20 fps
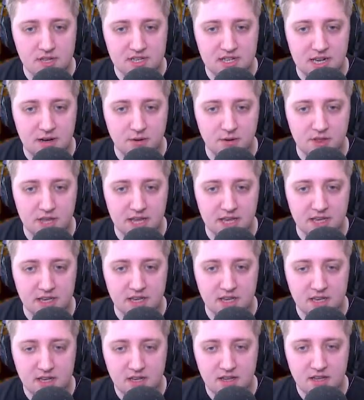this little thing?
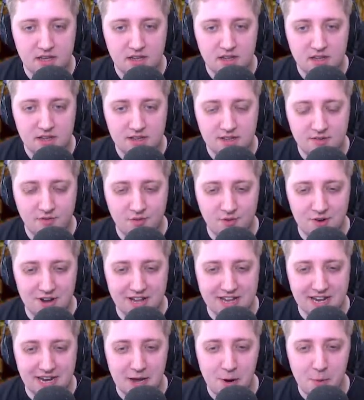Through
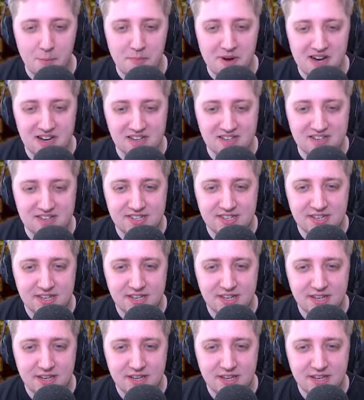like a little bus.